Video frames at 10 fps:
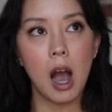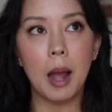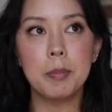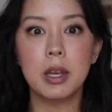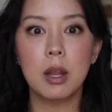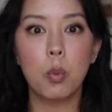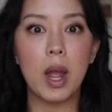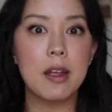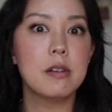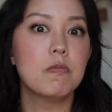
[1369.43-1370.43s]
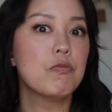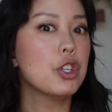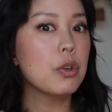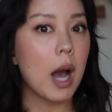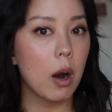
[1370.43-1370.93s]
I'm gonna wait
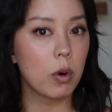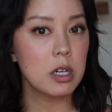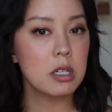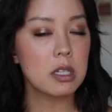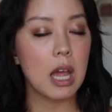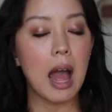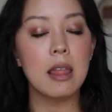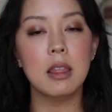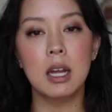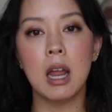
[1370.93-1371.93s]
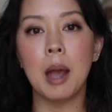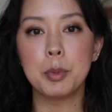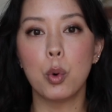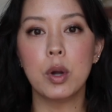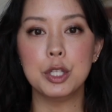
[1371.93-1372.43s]
2 hours and then
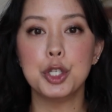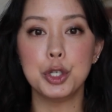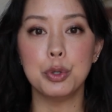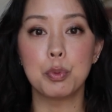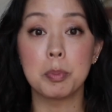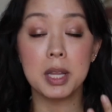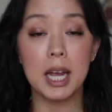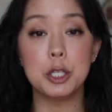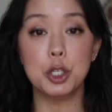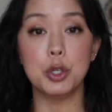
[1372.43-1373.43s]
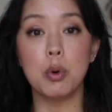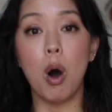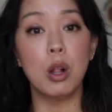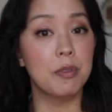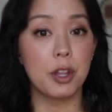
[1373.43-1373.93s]
I'm going to reply to
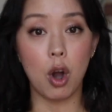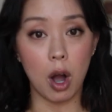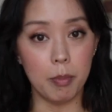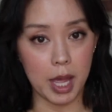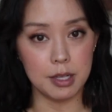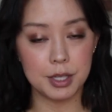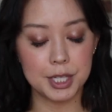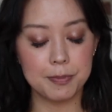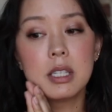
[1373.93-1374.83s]
all of the comments.